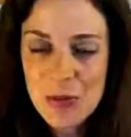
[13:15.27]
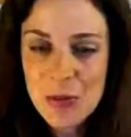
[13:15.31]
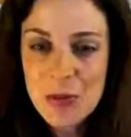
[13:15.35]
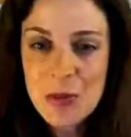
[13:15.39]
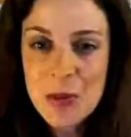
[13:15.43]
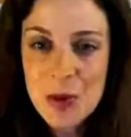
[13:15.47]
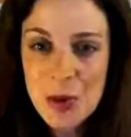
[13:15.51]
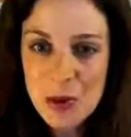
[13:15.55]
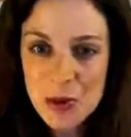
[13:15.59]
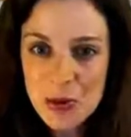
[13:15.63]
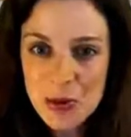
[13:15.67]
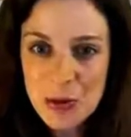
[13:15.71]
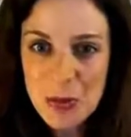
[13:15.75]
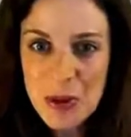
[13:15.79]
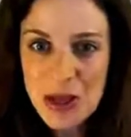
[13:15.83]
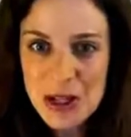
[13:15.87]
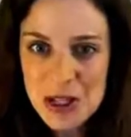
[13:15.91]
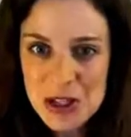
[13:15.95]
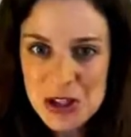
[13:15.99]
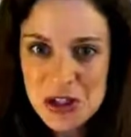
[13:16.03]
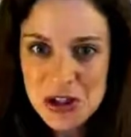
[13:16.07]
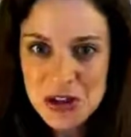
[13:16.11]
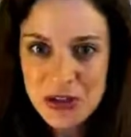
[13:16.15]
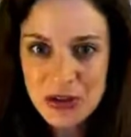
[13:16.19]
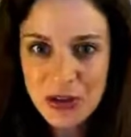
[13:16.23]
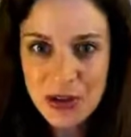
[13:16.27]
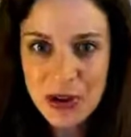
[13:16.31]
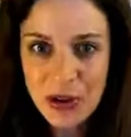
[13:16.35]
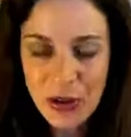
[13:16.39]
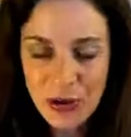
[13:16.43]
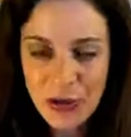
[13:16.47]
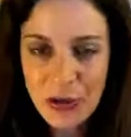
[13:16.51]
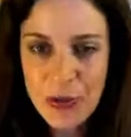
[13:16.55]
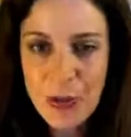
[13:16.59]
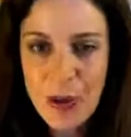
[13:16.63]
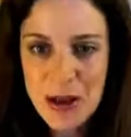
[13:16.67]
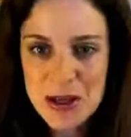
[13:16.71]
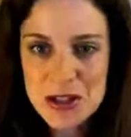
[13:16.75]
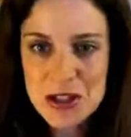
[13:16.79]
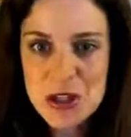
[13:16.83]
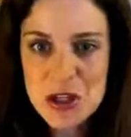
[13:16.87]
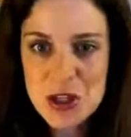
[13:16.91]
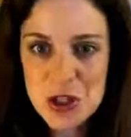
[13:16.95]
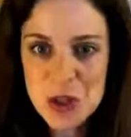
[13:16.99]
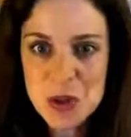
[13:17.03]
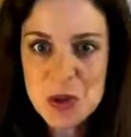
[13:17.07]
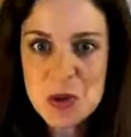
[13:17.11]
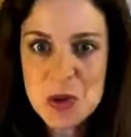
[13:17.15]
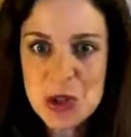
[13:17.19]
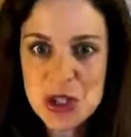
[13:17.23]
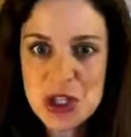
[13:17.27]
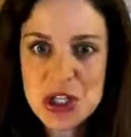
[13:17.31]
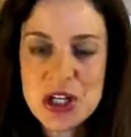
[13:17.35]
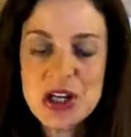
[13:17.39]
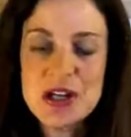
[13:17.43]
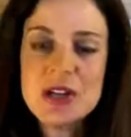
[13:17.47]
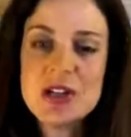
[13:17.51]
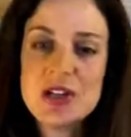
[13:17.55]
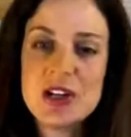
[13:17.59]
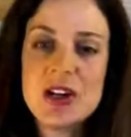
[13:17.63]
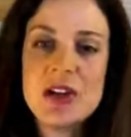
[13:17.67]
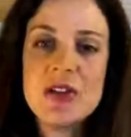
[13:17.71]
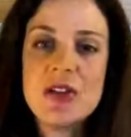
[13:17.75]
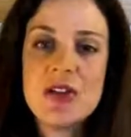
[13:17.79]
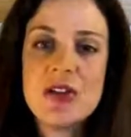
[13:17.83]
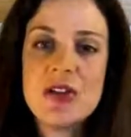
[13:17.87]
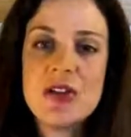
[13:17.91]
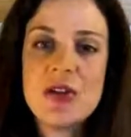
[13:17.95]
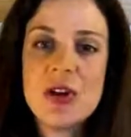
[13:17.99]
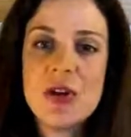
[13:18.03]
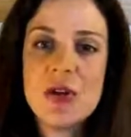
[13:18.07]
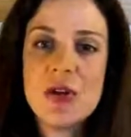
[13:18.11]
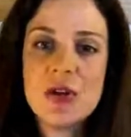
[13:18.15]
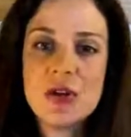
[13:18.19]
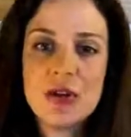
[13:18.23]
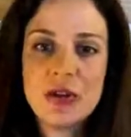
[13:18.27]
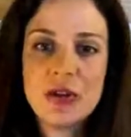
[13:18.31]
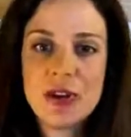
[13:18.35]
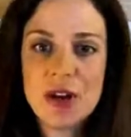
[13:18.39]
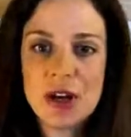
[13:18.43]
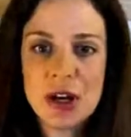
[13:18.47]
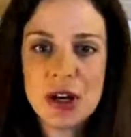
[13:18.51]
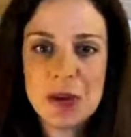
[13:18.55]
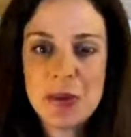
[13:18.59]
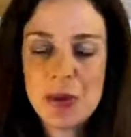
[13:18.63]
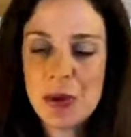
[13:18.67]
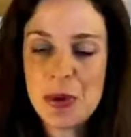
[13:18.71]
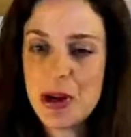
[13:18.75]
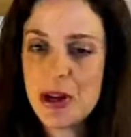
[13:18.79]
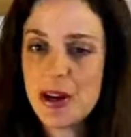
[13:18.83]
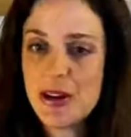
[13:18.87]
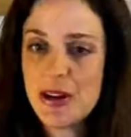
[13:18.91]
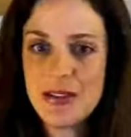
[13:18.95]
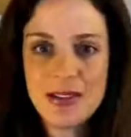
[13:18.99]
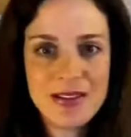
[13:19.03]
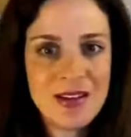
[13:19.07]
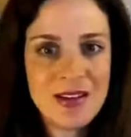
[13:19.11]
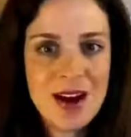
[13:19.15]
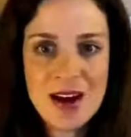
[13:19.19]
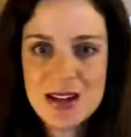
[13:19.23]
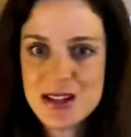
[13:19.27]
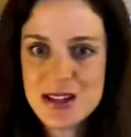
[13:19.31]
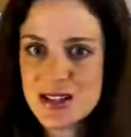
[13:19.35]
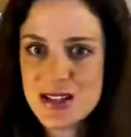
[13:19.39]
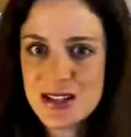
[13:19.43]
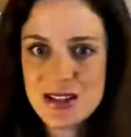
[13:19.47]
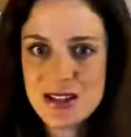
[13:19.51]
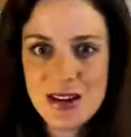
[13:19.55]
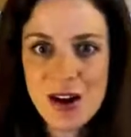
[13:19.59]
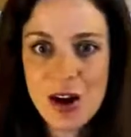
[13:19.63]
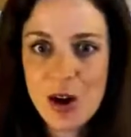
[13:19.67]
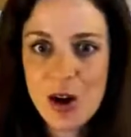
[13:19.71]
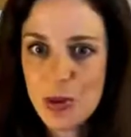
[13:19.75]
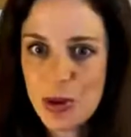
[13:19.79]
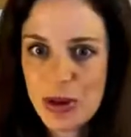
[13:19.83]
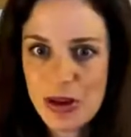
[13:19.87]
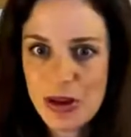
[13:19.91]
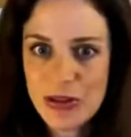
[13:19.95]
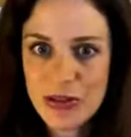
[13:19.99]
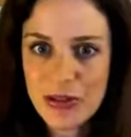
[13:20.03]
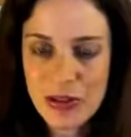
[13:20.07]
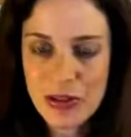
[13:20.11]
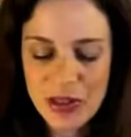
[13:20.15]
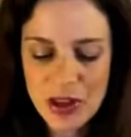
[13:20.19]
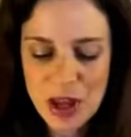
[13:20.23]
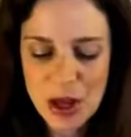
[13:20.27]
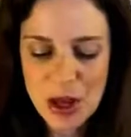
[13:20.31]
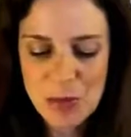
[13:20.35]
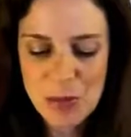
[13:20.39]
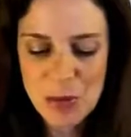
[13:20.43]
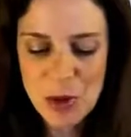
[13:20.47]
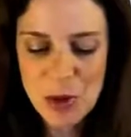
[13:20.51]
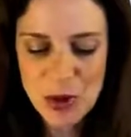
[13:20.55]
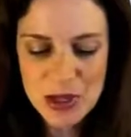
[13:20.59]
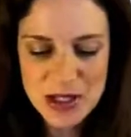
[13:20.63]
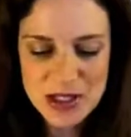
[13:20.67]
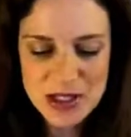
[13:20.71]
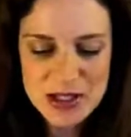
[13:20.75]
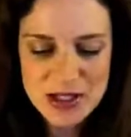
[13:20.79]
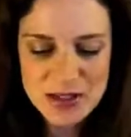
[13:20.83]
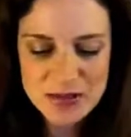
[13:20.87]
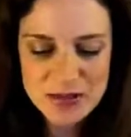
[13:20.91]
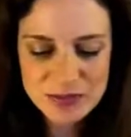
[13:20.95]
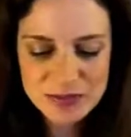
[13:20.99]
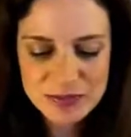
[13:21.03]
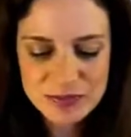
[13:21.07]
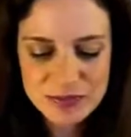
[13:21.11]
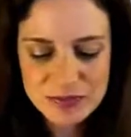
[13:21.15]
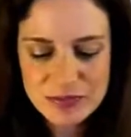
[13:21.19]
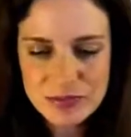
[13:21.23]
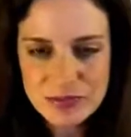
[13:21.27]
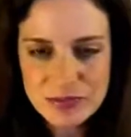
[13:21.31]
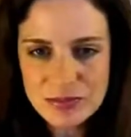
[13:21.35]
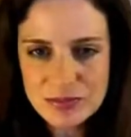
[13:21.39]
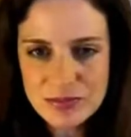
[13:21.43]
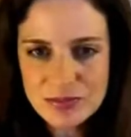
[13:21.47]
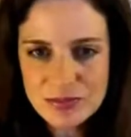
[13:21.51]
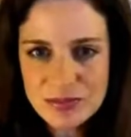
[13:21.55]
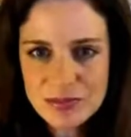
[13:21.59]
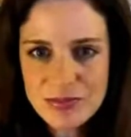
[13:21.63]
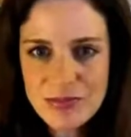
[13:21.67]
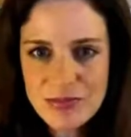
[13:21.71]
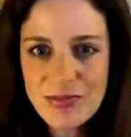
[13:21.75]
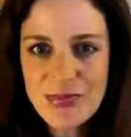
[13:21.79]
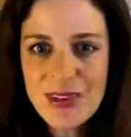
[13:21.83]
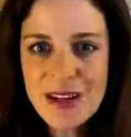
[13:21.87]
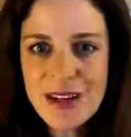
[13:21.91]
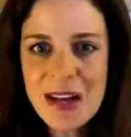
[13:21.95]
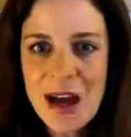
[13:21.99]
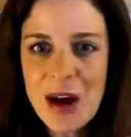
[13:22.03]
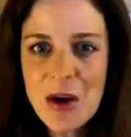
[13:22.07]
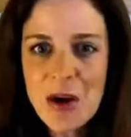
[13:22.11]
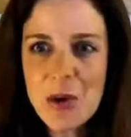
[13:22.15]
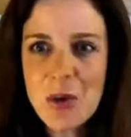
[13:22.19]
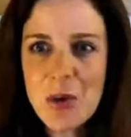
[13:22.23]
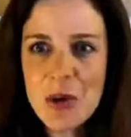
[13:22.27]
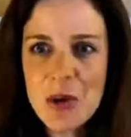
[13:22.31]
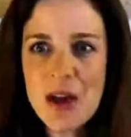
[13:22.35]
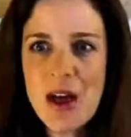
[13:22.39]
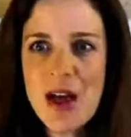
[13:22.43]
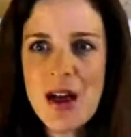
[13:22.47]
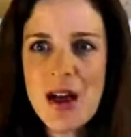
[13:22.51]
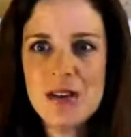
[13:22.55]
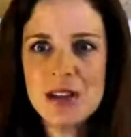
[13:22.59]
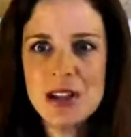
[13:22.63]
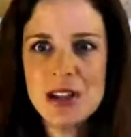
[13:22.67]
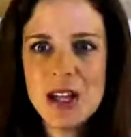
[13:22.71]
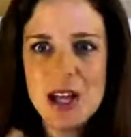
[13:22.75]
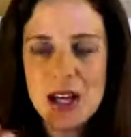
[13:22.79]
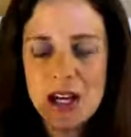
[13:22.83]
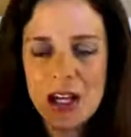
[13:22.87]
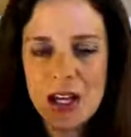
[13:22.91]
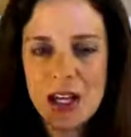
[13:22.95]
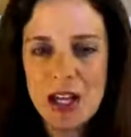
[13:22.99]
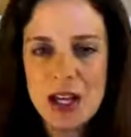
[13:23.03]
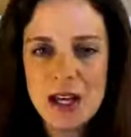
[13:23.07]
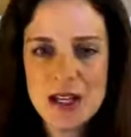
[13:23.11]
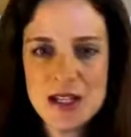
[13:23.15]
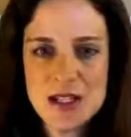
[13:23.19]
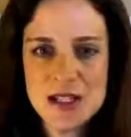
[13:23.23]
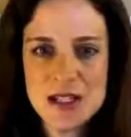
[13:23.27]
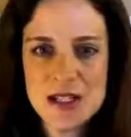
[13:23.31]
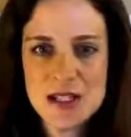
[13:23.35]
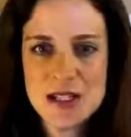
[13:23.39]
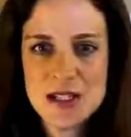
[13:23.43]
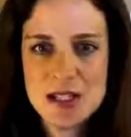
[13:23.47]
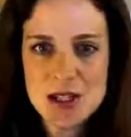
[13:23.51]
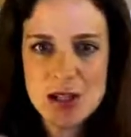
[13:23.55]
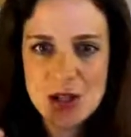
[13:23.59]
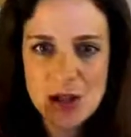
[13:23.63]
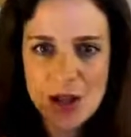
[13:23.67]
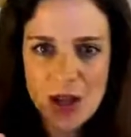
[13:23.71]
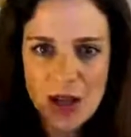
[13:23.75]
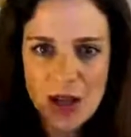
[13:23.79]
most managers are expect a negotiation. So the starting point is not always the end point. Now, what I'll have a lot of clients